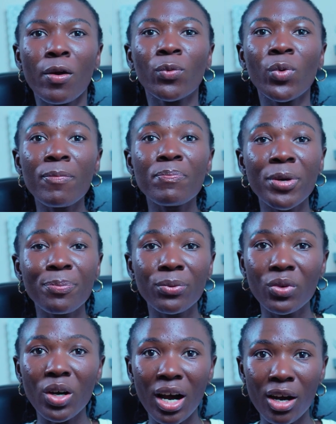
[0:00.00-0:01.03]
When
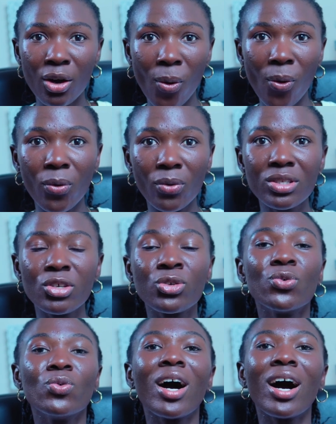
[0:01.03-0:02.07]
people are caught, you